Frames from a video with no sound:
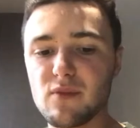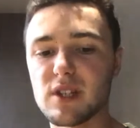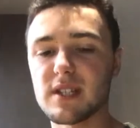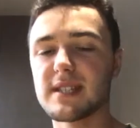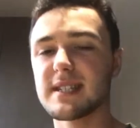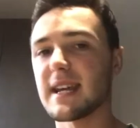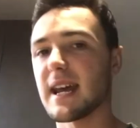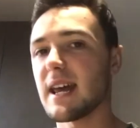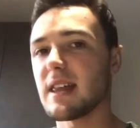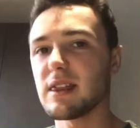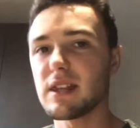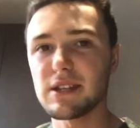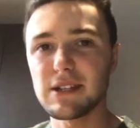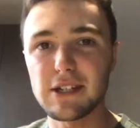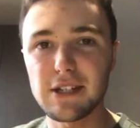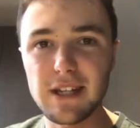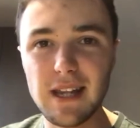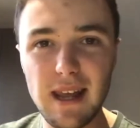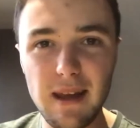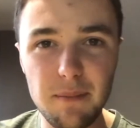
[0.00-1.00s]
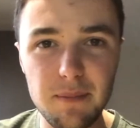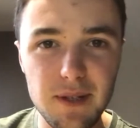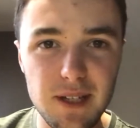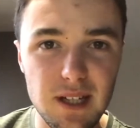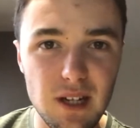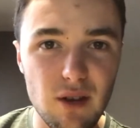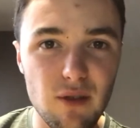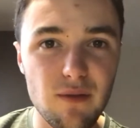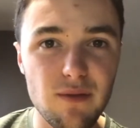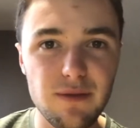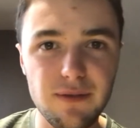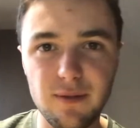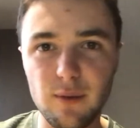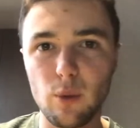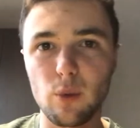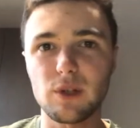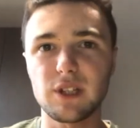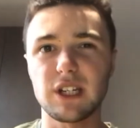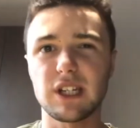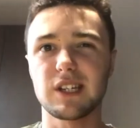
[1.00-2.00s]
with Dan. This is episode
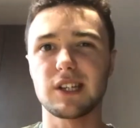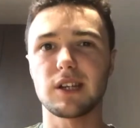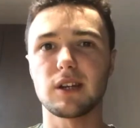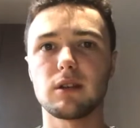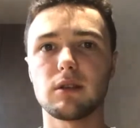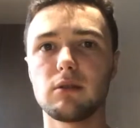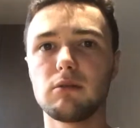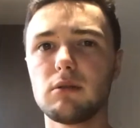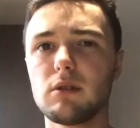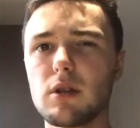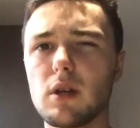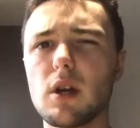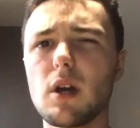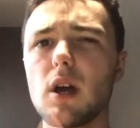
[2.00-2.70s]
42,